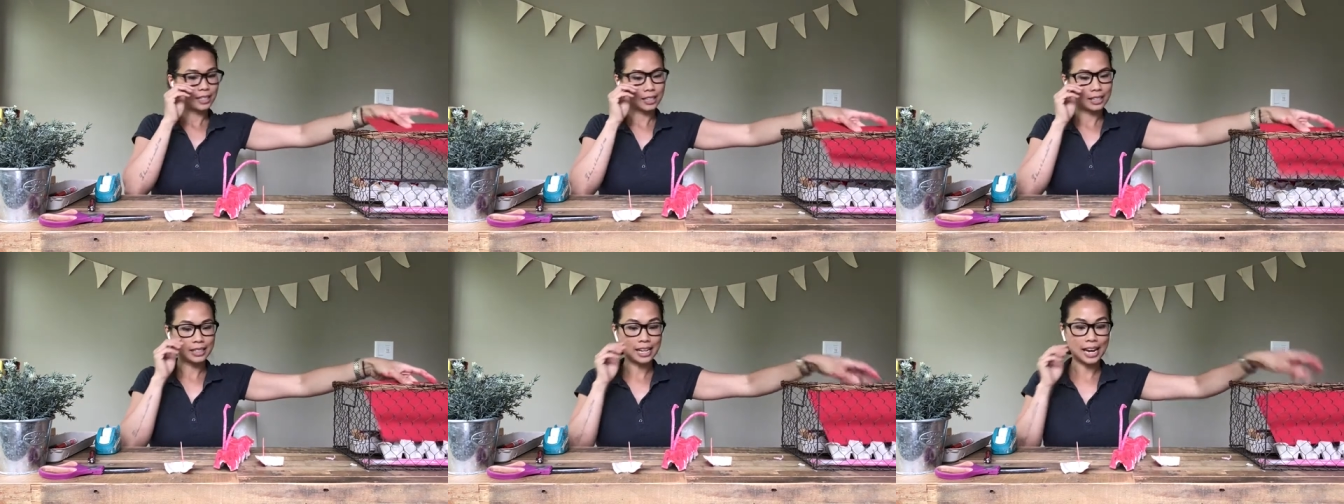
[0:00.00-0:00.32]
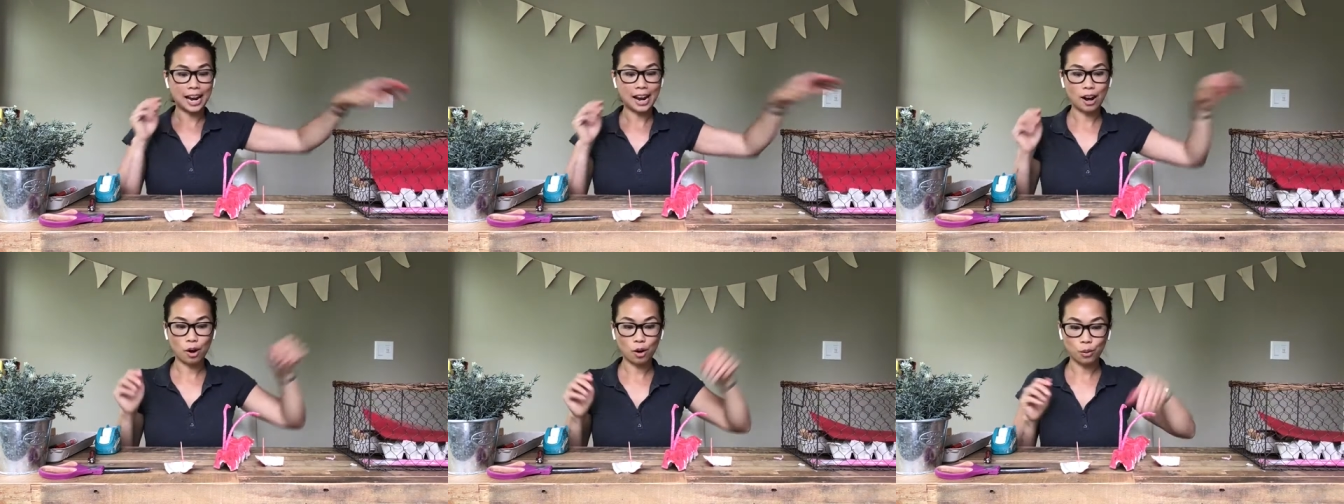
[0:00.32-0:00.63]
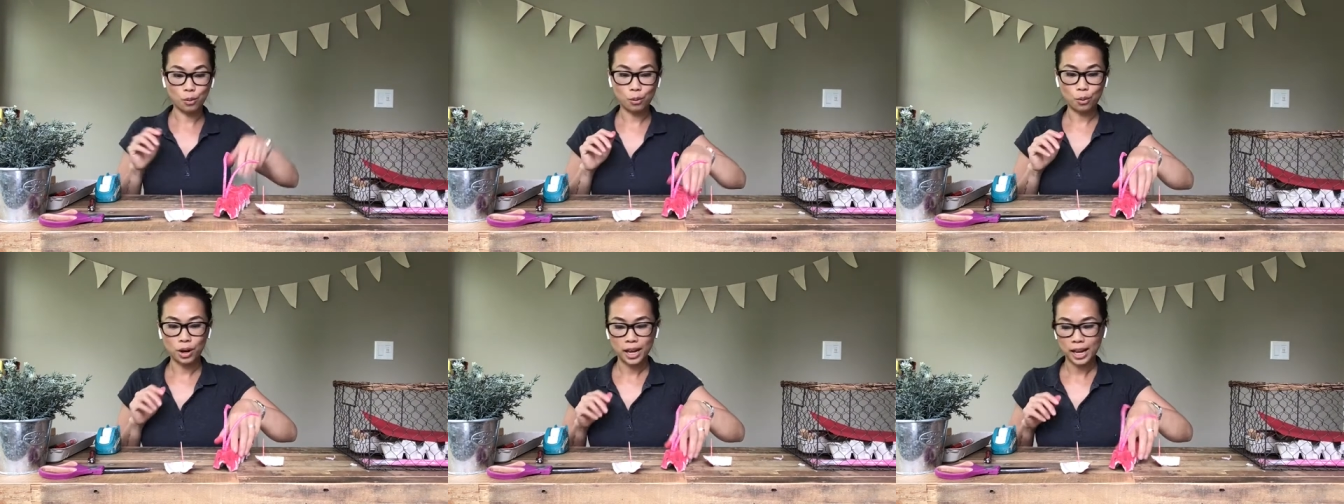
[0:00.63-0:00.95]

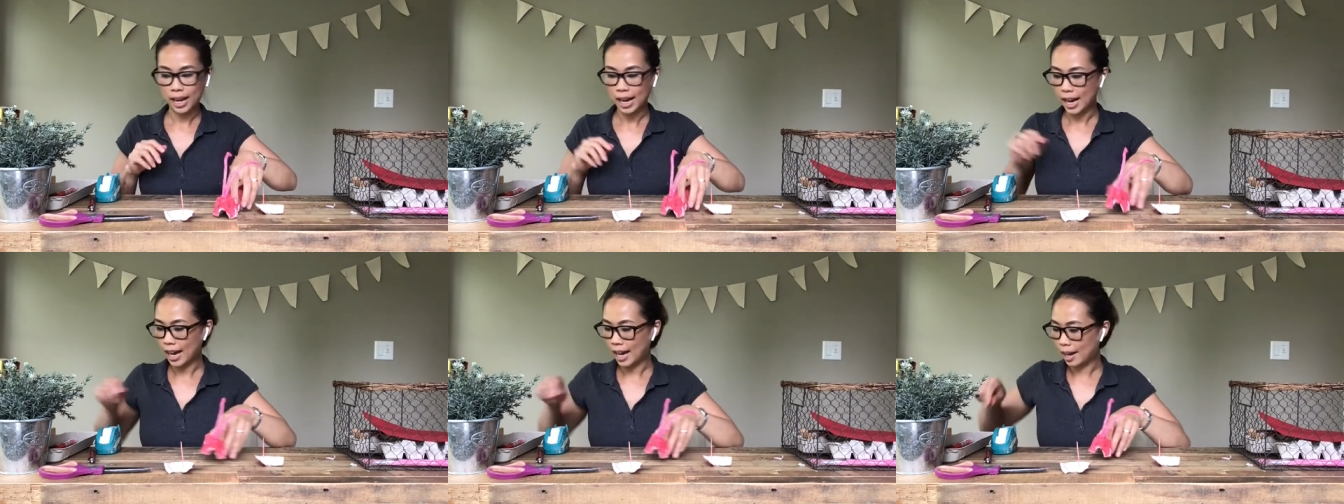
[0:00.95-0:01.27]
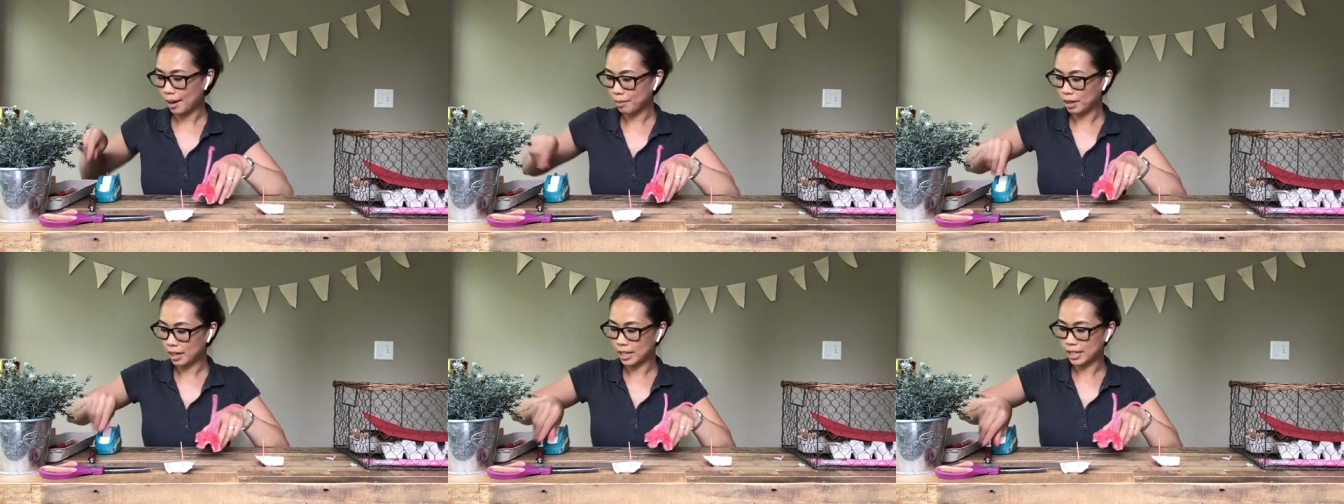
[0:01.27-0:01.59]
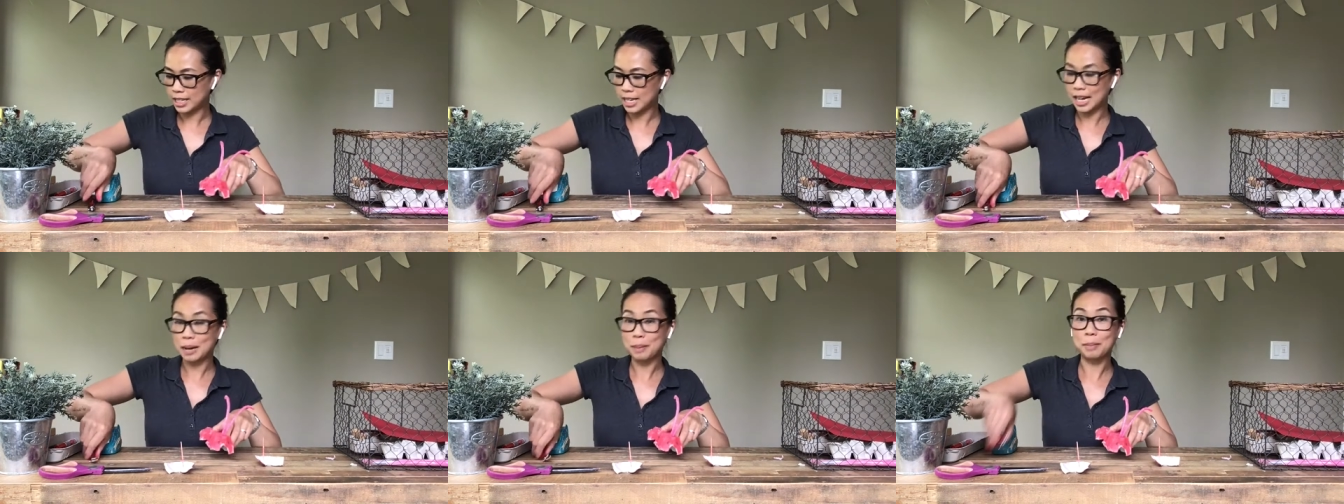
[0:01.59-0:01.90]
Now I'm gonna
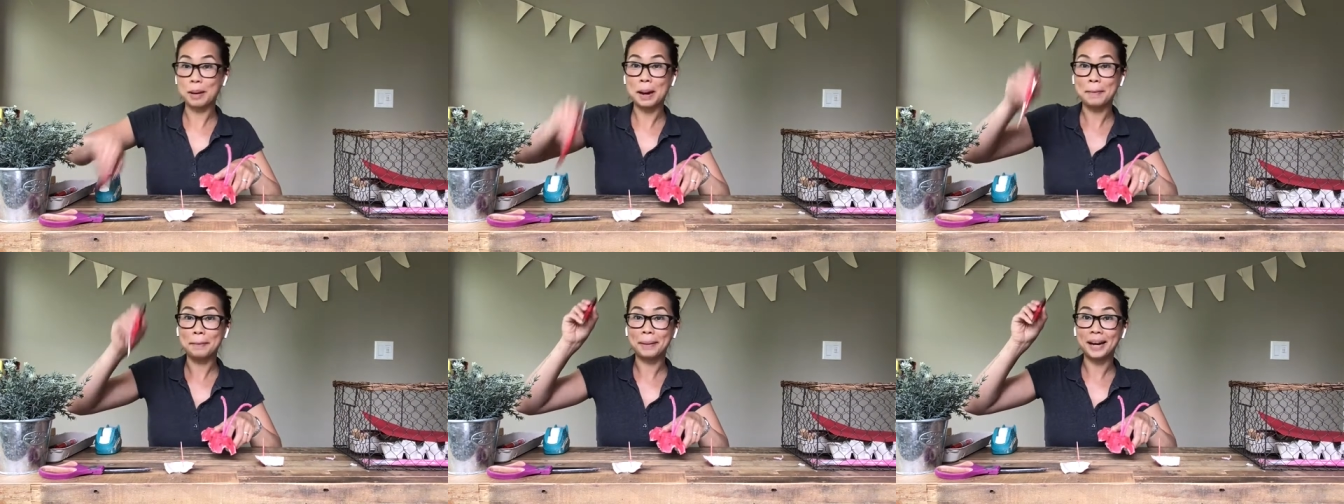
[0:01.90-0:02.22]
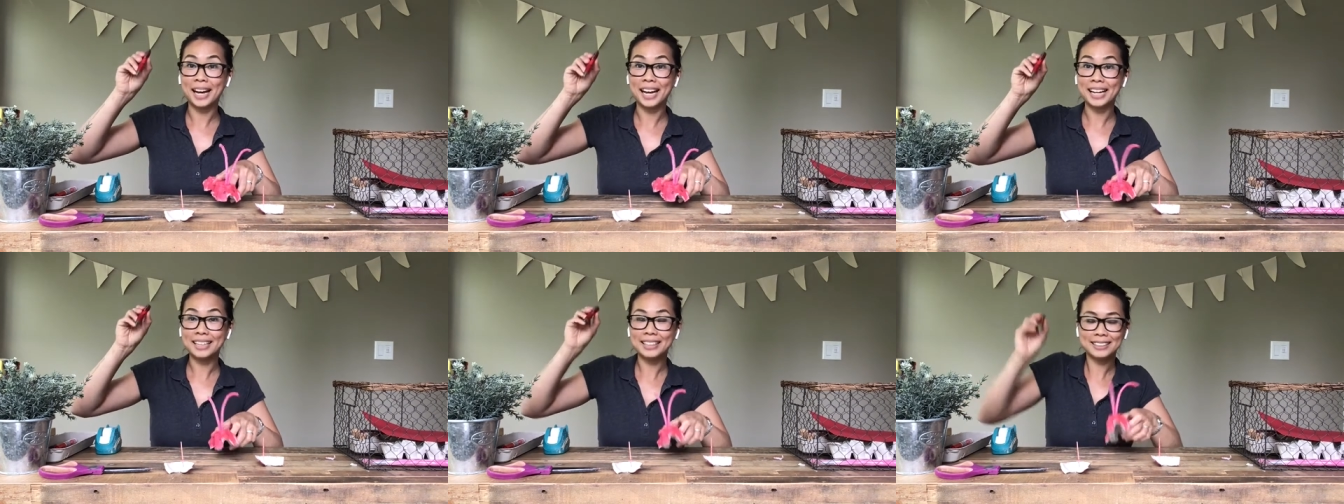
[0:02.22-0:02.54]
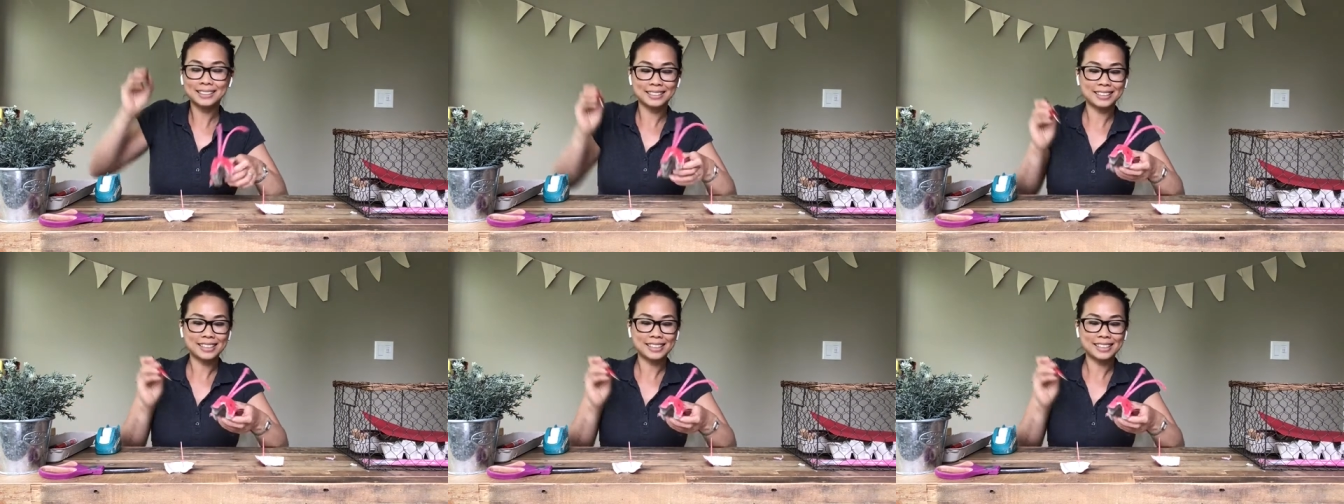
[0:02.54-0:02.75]
take my pen